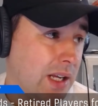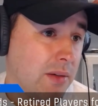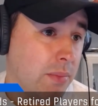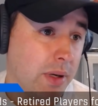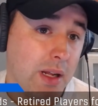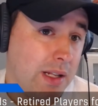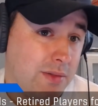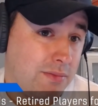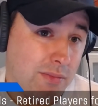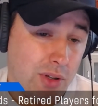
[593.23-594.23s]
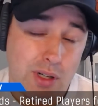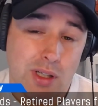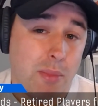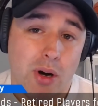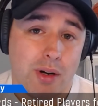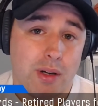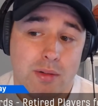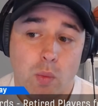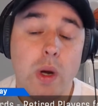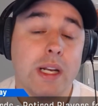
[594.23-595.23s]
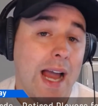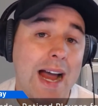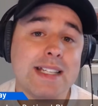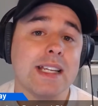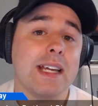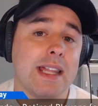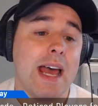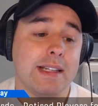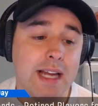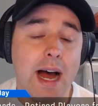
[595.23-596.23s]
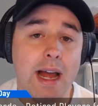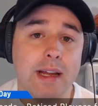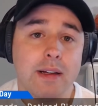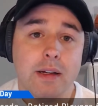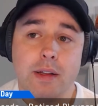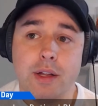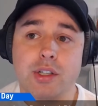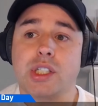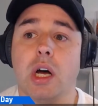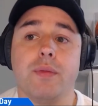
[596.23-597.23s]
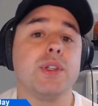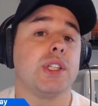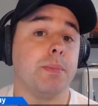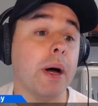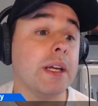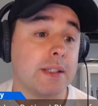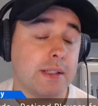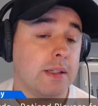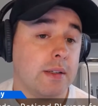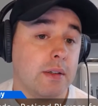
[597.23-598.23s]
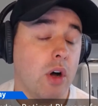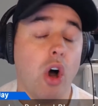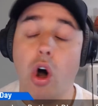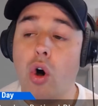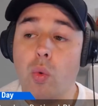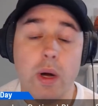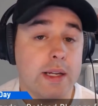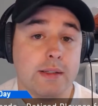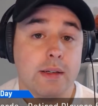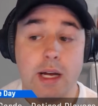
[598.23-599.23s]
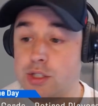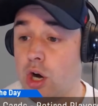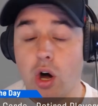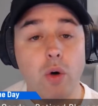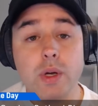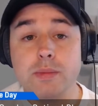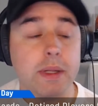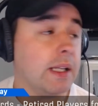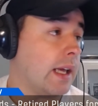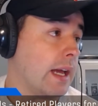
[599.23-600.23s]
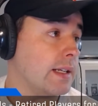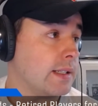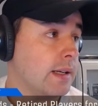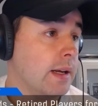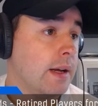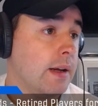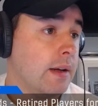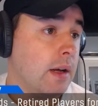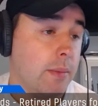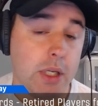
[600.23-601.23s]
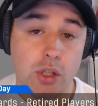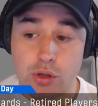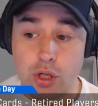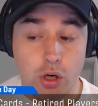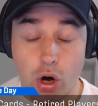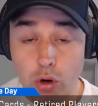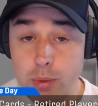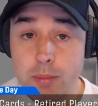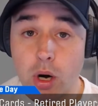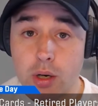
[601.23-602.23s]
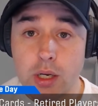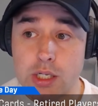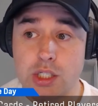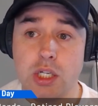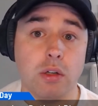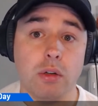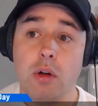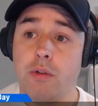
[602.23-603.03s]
here, but look at the market. When guys like that die, their stuff spikes. Always. That's always been the case. I mean, the Kobe market is still